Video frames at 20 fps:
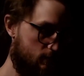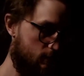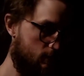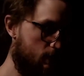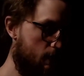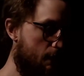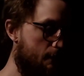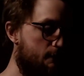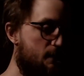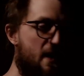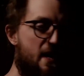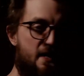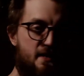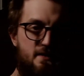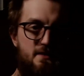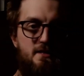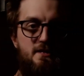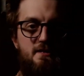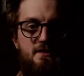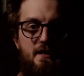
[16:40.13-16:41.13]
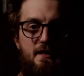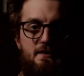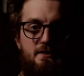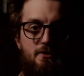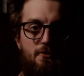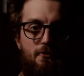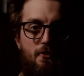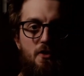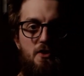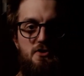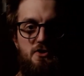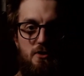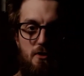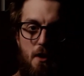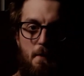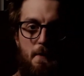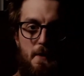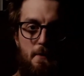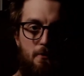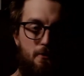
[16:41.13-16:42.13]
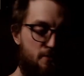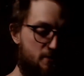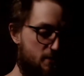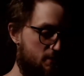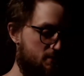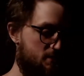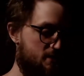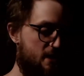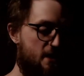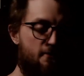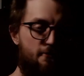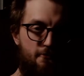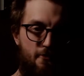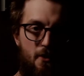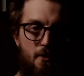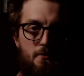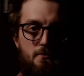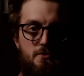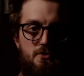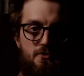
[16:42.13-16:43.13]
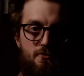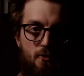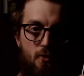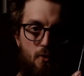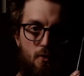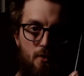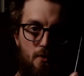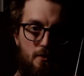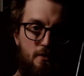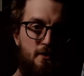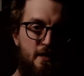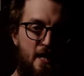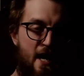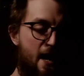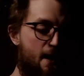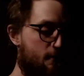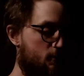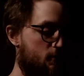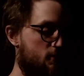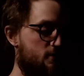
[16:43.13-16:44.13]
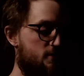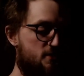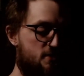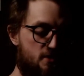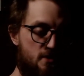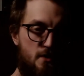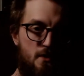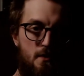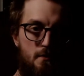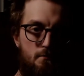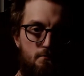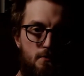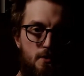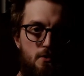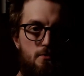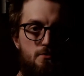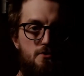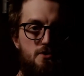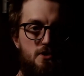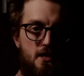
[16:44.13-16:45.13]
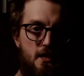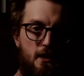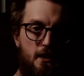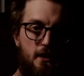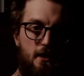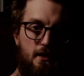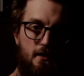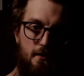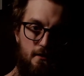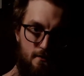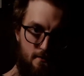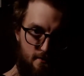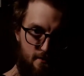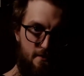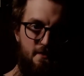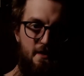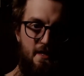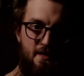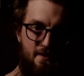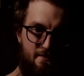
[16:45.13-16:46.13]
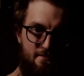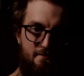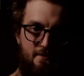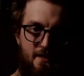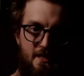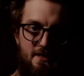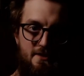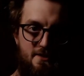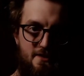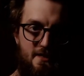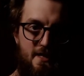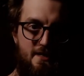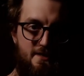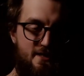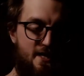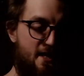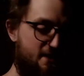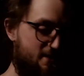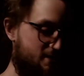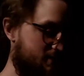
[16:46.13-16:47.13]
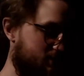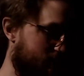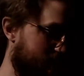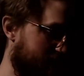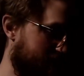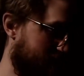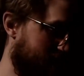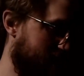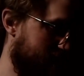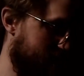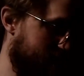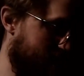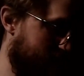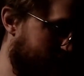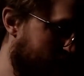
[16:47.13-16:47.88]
mainstay device? A lot of people use their phones for cameras, music, and then internet text and all that kind of stuff.